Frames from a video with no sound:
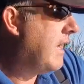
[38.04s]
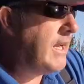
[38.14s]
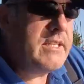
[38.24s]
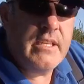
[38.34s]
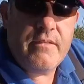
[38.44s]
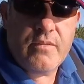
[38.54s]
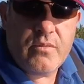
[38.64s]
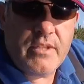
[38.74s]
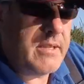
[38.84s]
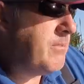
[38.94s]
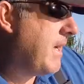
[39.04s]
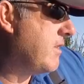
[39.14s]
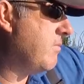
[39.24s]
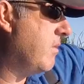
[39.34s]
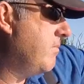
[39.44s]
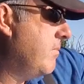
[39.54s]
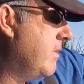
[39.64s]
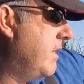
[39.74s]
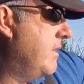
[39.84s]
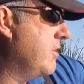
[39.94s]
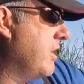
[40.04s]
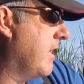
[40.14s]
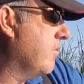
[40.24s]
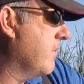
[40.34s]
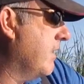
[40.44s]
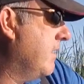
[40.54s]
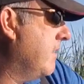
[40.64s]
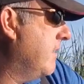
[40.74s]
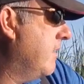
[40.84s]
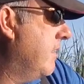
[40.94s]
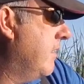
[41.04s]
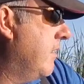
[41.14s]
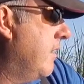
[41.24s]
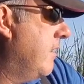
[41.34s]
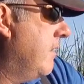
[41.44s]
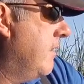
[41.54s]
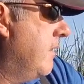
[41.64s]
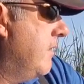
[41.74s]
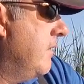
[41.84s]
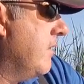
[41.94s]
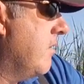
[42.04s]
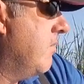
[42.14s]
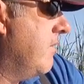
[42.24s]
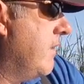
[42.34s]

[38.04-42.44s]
18 foot deep maximum in the channel there. So what I've